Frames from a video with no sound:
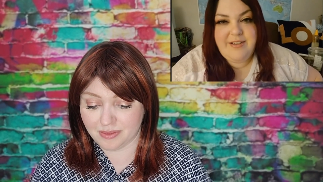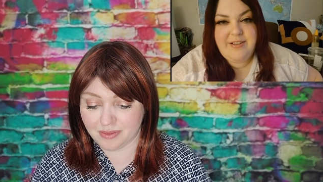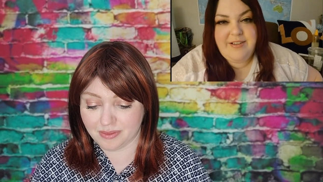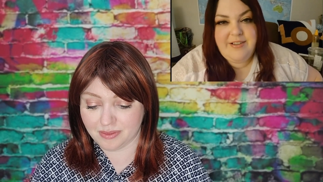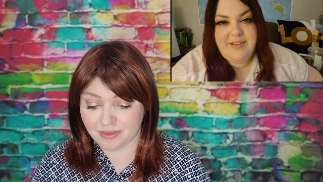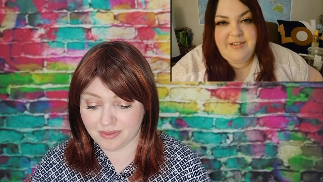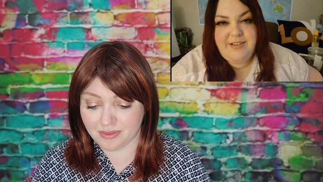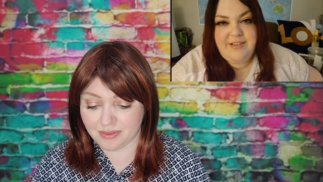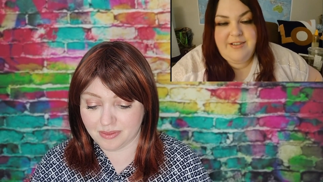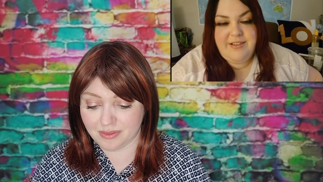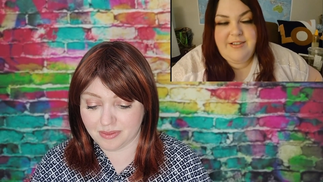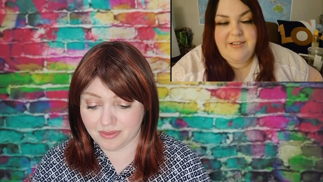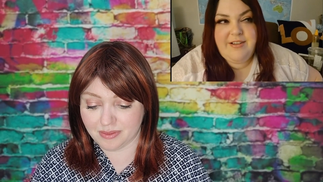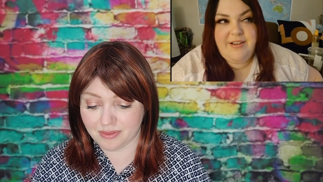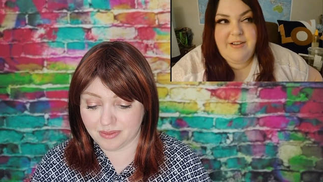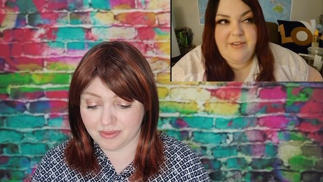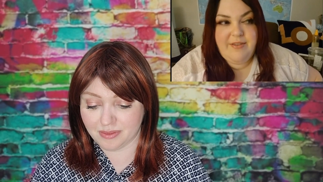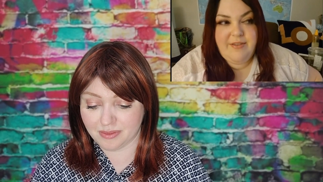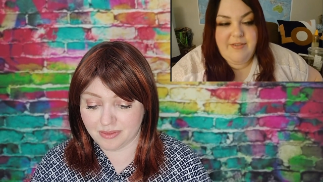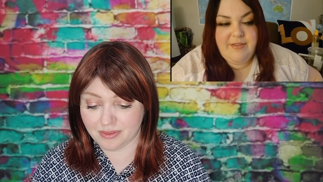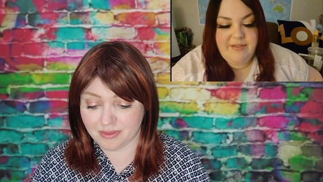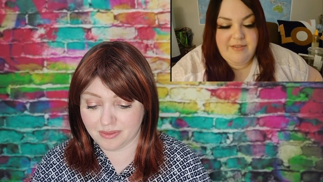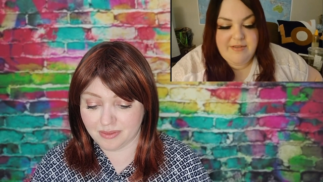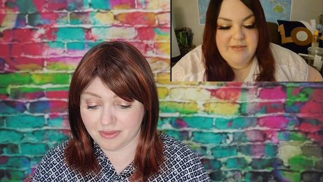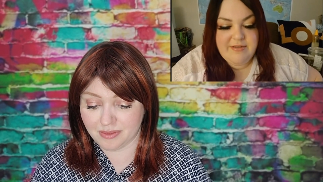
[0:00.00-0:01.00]

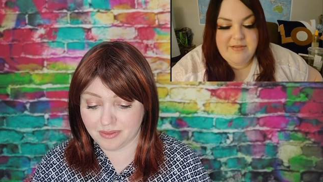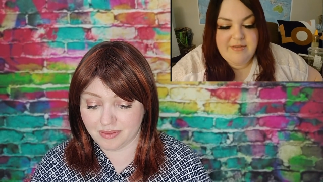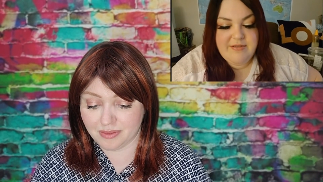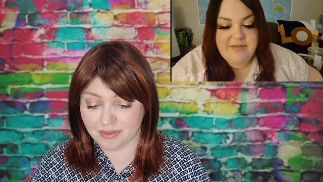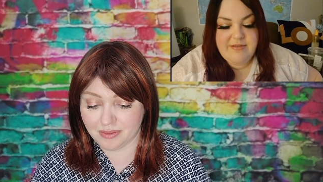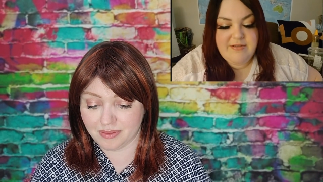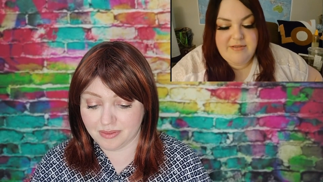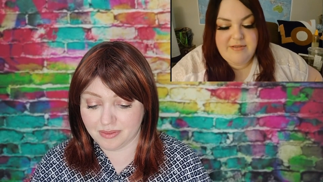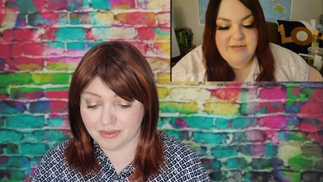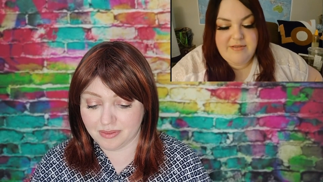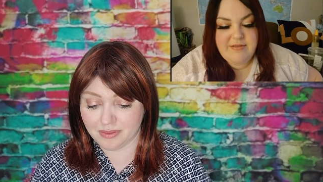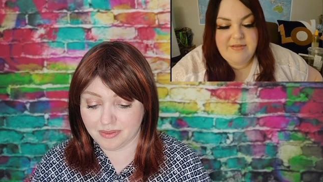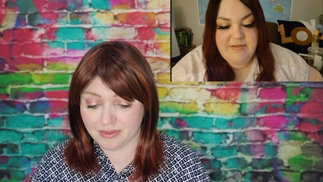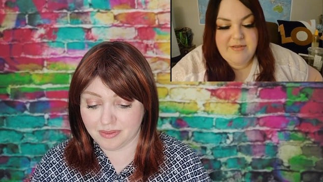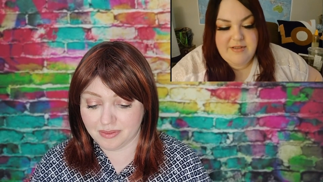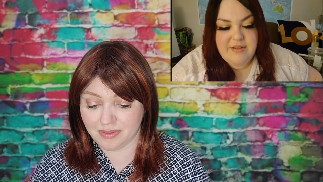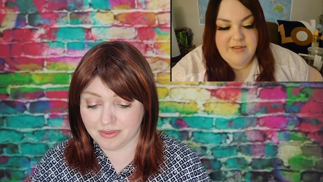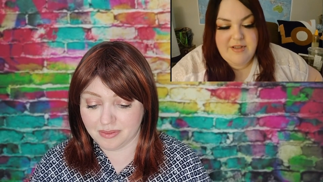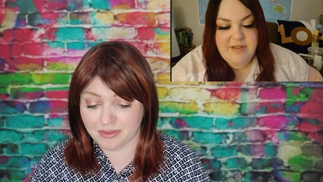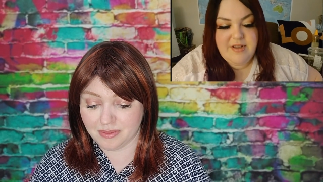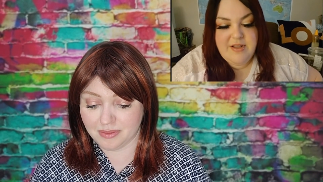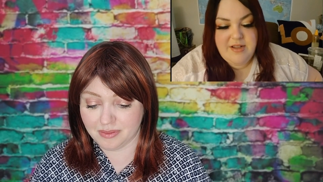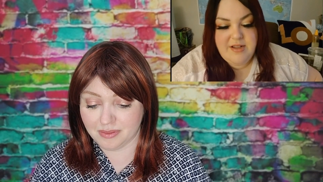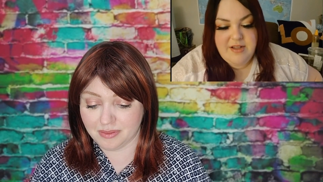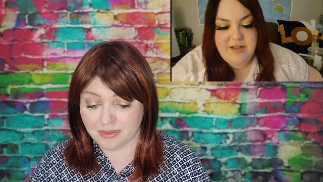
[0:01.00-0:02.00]
Nothing is said.